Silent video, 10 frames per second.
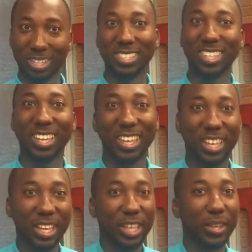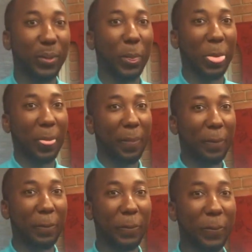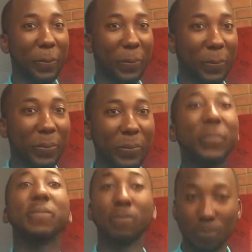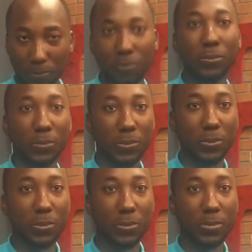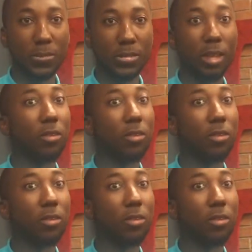yes. So you might have met some of the people who are watching right now who are part of the UR20